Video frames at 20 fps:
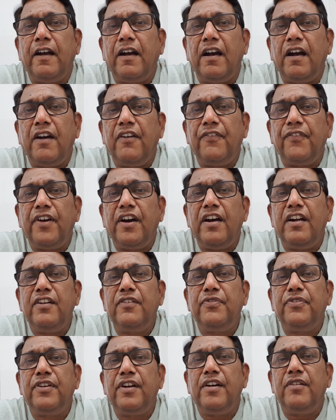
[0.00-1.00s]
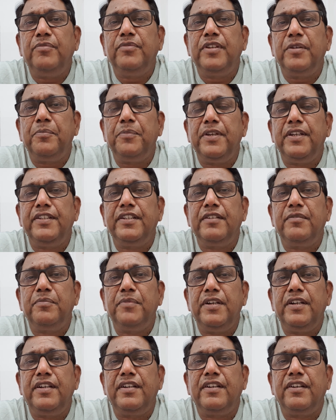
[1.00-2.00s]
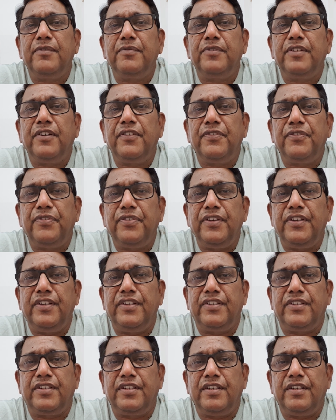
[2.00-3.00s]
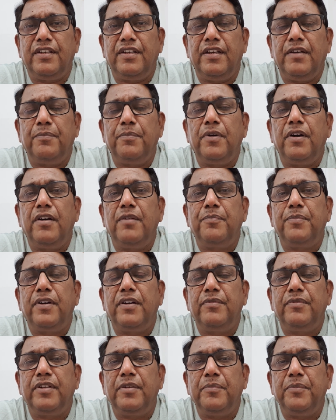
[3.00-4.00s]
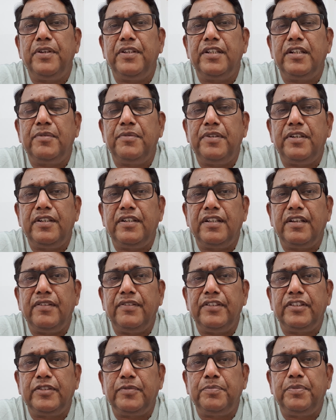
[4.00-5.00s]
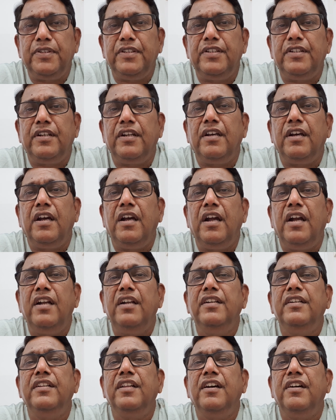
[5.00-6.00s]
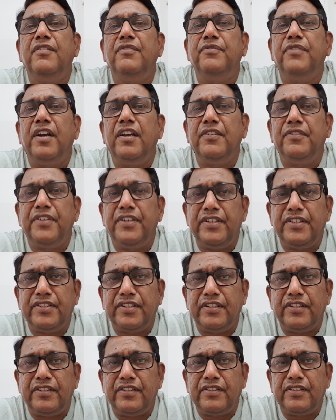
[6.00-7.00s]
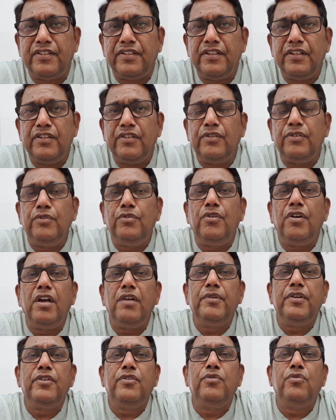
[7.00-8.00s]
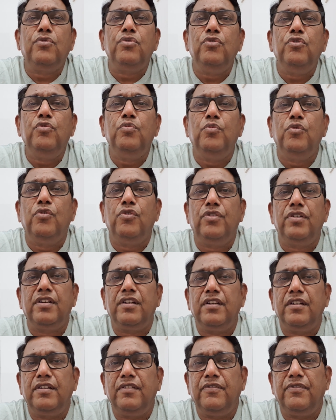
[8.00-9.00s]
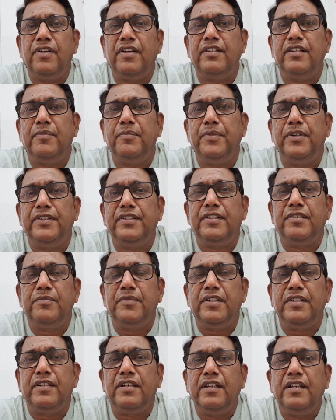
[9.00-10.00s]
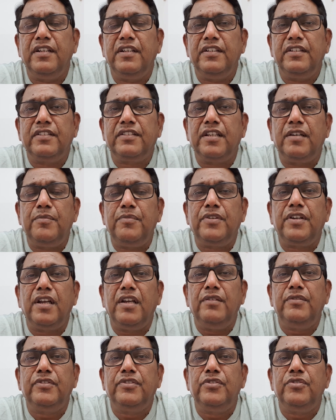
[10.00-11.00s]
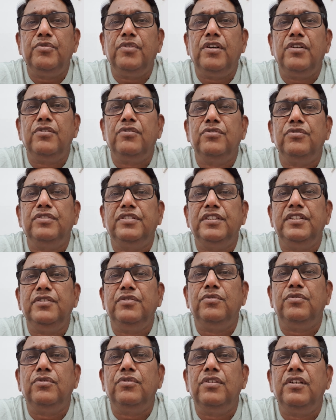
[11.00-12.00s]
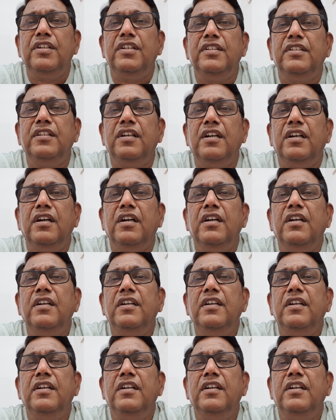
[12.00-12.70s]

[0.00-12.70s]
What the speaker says: apart from the measurement of the phase, apart from the measurement the speed and the vibrations, you have a two mode for the measurement. Sometimes you want to see only the